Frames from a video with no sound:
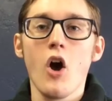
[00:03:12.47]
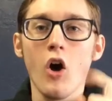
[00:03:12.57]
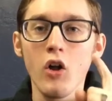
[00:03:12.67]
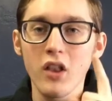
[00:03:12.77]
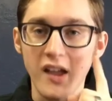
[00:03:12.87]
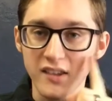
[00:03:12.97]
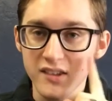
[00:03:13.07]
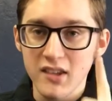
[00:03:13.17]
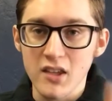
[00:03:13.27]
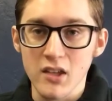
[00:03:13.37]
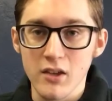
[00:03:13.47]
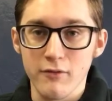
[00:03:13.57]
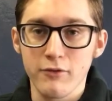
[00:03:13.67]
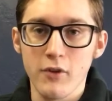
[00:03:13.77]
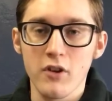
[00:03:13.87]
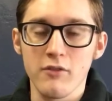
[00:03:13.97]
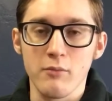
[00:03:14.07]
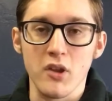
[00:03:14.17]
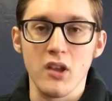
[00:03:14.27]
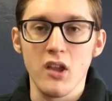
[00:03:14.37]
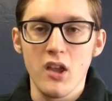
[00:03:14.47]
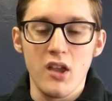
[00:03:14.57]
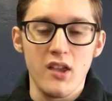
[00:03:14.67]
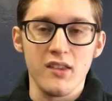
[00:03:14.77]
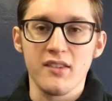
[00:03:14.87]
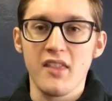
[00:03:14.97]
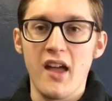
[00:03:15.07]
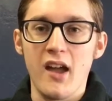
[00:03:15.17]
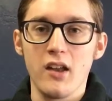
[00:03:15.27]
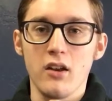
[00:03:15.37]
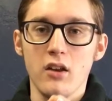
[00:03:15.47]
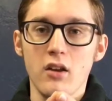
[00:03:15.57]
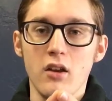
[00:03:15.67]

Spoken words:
all I see in front of me is that